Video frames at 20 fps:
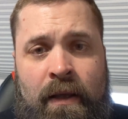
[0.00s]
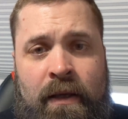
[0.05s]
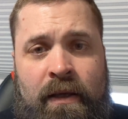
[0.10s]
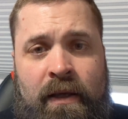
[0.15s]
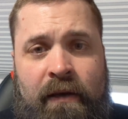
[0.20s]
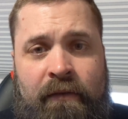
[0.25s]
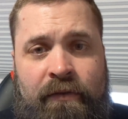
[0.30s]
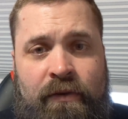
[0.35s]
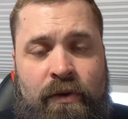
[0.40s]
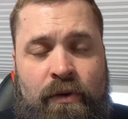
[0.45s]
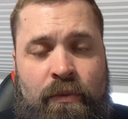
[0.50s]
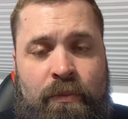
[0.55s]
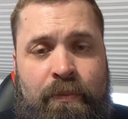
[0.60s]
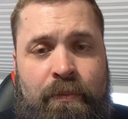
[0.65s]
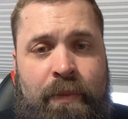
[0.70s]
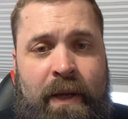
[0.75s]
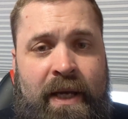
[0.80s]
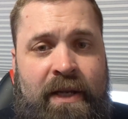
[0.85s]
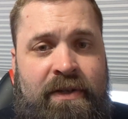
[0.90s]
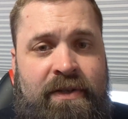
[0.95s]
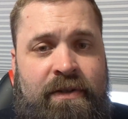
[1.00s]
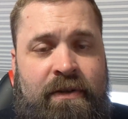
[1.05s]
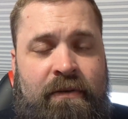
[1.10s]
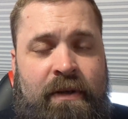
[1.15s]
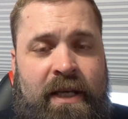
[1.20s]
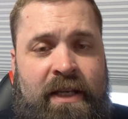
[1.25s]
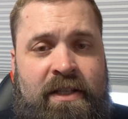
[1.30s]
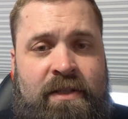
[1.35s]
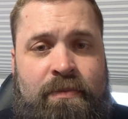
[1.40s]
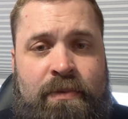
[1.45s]
If you bench
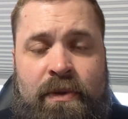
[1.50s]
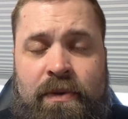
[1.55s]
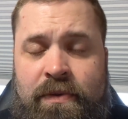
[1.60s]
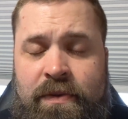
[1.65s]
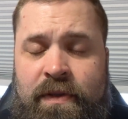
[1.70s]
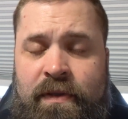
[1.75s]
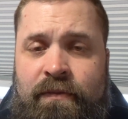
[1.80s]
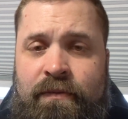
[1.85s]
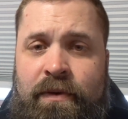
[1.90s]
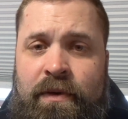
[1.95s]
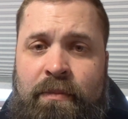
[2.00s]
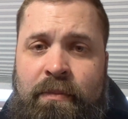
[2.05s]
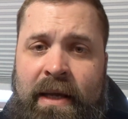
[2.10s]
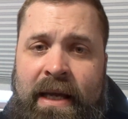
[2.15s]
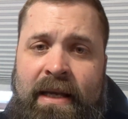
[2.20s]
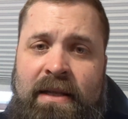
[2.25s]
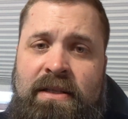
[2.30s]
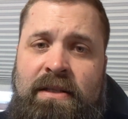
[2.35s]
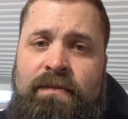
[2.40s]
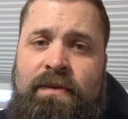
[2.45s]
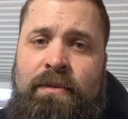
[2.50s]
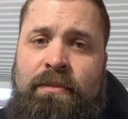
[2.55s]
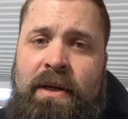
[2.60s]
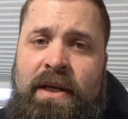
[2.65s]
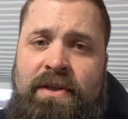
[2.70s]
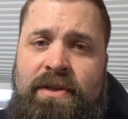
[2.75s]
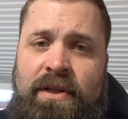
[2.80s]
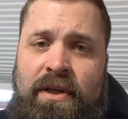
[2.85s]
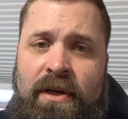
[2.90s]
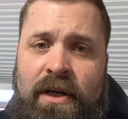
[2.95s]
explosive with bands, if you
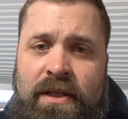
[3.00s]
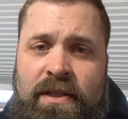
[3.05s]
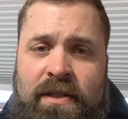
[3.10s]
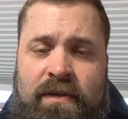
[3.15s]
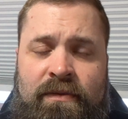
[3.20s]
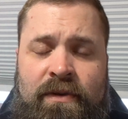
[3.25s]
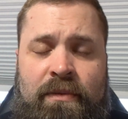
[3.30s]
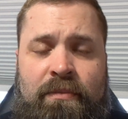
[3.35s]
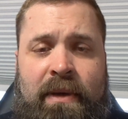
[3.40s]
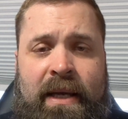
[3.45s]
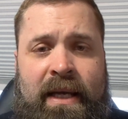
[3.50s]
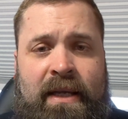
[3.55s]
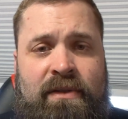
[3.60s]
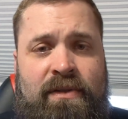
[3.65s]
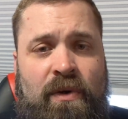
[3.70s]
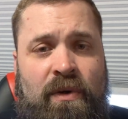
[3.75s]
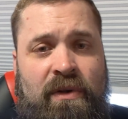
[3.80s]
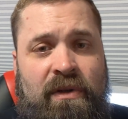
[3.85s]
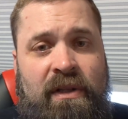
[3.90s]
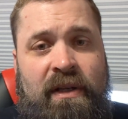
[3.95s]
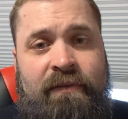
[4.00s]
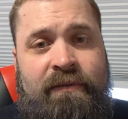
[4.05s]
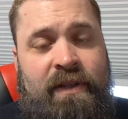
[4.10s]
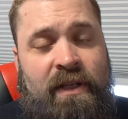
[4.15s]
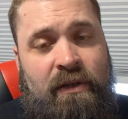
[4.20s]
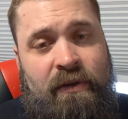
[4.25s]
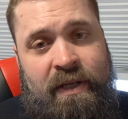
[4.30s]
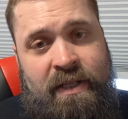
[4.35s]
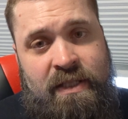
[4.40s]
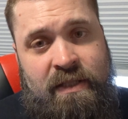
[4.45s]
bench aggressive with bands, or lift
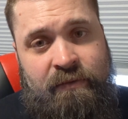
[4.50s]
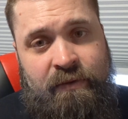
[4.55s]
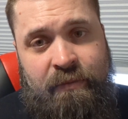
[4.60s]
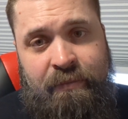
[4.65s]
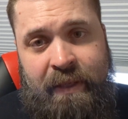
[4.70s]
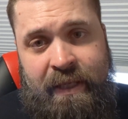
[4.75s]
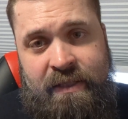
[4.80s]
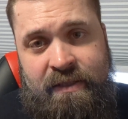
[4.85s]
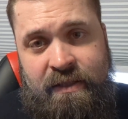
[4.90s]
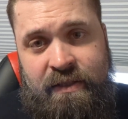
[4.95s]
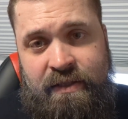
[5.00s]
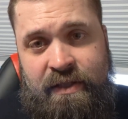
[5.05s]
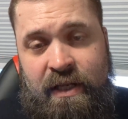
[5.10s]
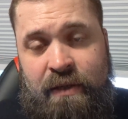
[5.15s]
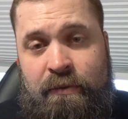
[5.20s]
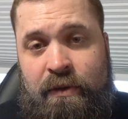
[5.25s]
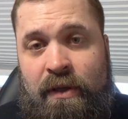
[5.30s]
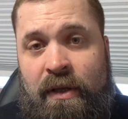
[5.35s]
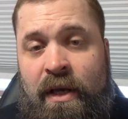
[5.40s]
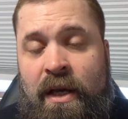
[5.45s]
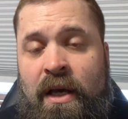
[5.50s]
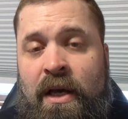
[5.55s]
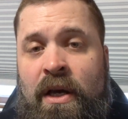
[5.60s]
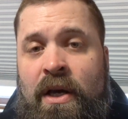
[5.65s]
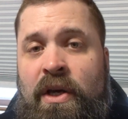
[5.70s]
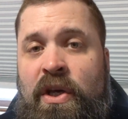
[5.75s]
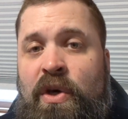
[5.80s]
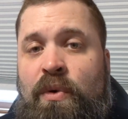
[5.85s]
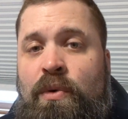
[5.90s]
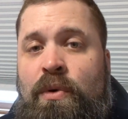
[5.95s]
aggressive with bands in general,
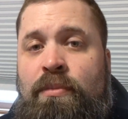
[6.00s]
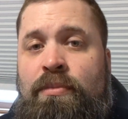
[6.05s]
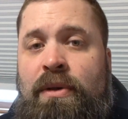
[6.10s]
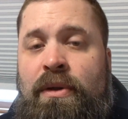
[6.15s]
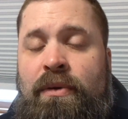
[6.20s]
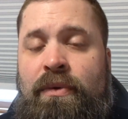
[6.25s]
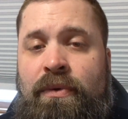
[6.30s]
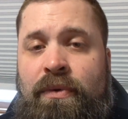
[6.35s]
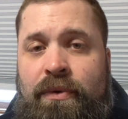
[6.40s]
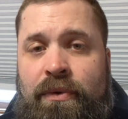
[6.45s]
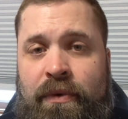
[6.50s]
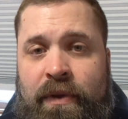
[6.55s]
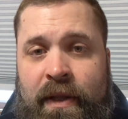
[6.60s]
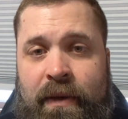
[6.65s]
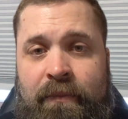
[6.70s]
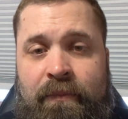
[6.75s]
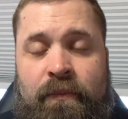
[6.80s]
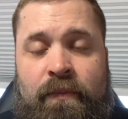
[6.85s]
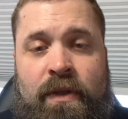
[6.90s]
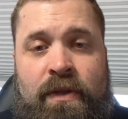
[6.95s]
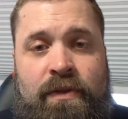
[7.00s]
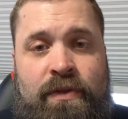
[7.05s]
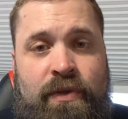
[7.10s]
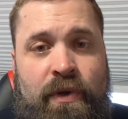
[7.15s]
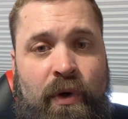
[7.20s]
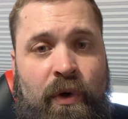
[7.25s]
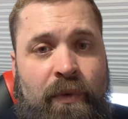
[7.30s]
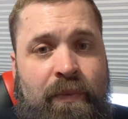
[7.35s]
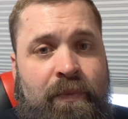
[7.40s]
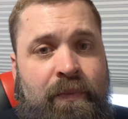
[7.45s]
you will blow through them.
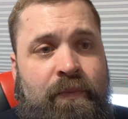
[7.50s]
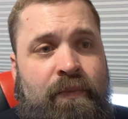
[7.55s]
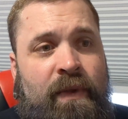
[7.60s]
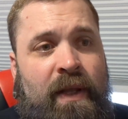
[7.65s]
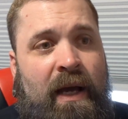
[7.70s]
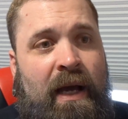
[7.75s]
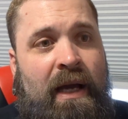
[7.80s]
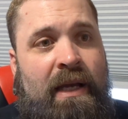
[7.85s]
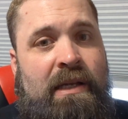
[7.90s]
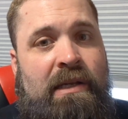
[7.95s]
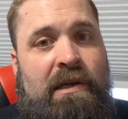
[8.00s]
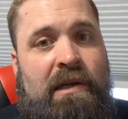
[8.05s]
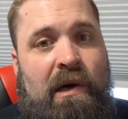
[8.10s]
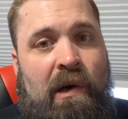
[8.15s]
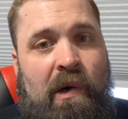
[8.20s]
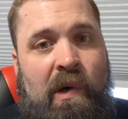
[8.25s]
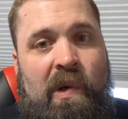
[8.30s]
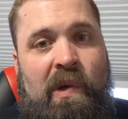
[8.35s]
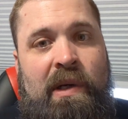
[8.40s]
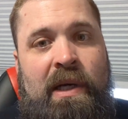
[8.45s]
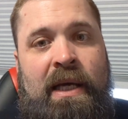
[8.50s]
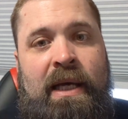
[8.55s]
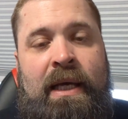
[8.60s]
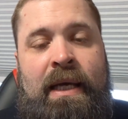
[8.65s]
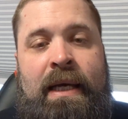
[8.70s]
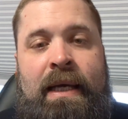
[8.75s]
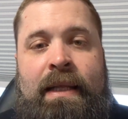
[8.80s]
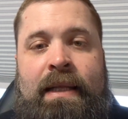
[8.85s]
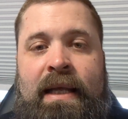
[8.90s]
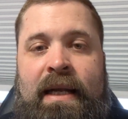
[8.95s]
So I know
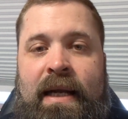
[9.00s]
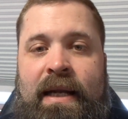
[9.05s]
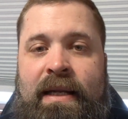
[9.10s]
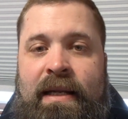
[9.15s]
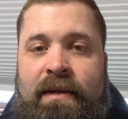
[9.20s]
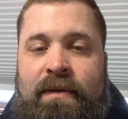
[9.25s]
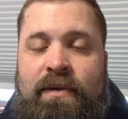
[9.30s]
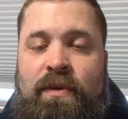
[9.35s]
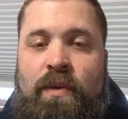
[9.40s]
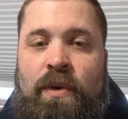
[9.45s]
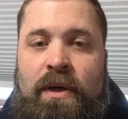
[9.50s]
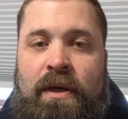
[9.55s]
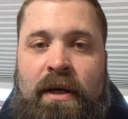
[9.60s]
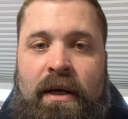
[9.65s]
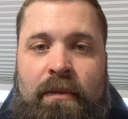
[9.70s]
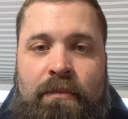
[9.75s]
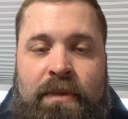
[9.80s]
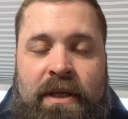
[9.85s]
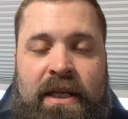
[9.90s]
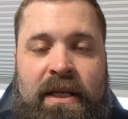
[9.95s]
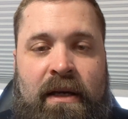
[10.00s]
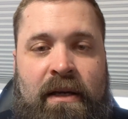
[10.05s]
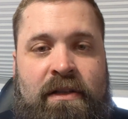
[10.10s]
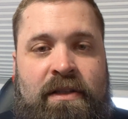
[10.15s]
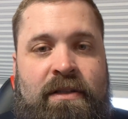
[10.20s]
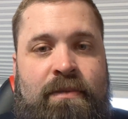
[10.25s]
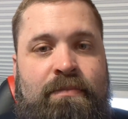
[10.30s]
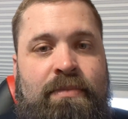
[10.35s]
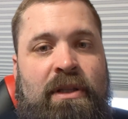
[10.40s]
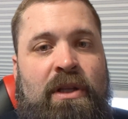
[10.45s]
that I need to work on being
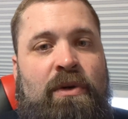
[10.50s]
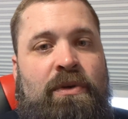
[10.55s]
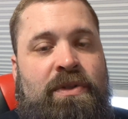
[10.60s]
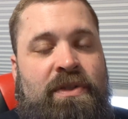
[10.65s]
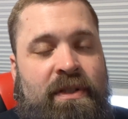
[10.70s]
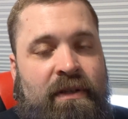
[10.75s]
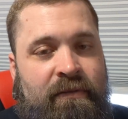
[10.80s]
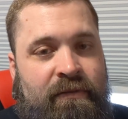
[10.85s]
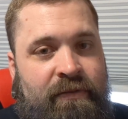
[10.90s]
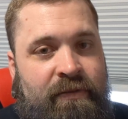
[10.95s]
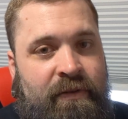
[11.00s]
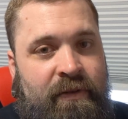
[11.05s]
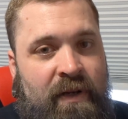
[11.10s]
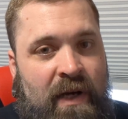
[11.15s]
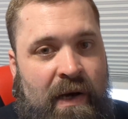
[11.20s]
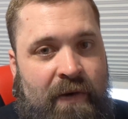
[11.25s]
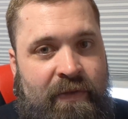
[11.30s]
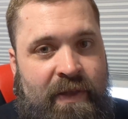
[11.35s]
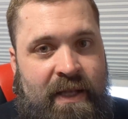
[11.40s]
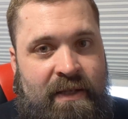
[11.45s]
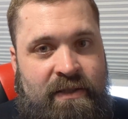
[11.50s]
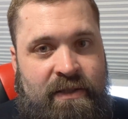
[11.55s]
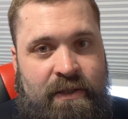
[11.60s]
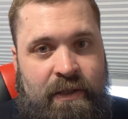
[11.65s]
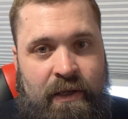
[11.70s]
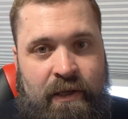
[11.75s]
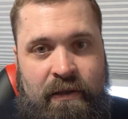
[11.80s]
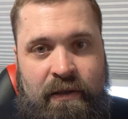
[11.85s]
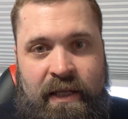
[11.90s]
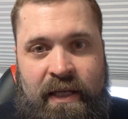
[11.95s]
explosive off that
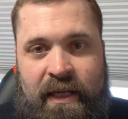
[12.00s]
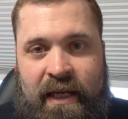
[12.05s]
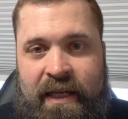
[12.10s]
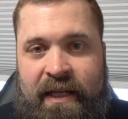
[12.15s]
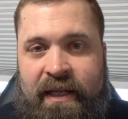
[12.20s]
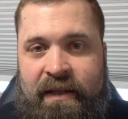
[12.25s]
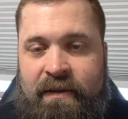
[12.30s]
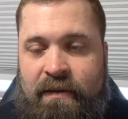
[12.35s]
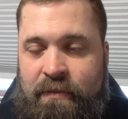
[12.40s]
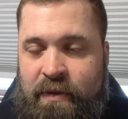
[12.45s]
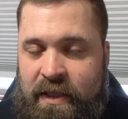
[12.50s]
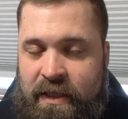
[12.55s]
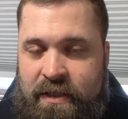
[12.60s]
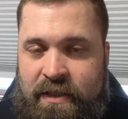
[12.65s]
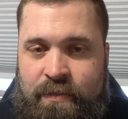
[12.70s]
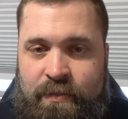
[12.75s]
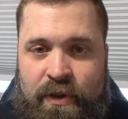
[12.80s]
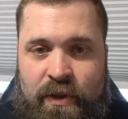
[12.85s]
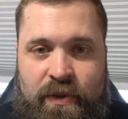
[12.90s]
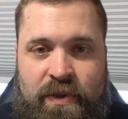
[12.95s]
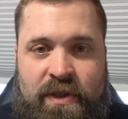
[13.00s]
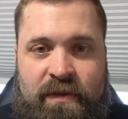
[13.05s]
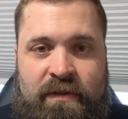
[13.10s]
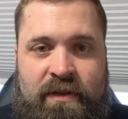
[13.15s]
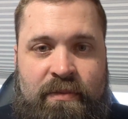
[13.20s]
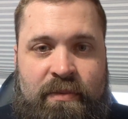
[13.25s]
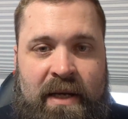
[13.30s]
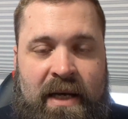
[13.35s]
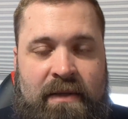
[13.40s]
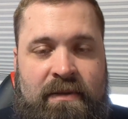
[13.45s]
start. Like I need to be explosive
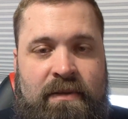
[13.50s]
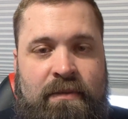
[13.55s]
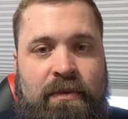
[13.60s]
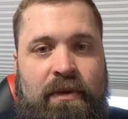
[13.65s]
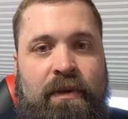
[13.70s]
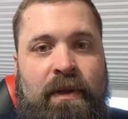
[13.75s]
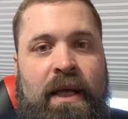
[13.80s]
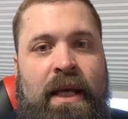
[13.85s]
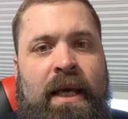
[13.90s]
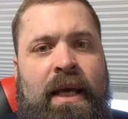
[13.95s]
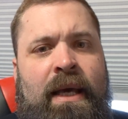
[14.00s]
as possible.